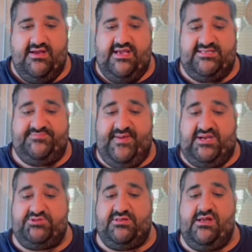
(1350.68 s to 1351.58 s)

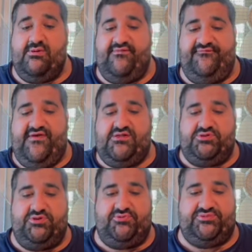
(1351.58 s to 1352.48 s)
especially with
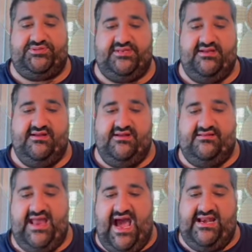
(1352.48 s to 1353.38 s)
FinJuice,
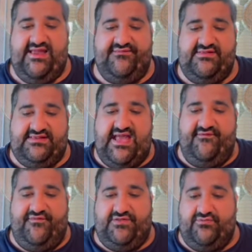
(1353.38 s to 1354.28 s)
not even
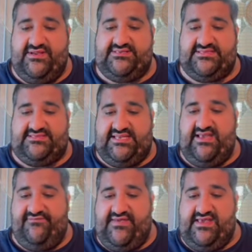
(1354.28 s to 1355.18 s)
there for the recent
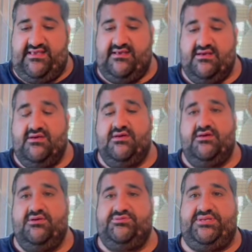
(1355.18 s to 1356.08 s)
TV
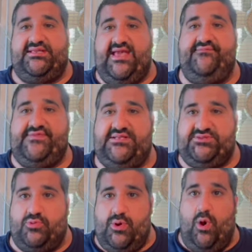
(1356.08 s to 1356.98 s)
to give this
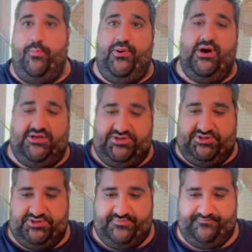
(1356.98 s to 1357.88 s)
a real push.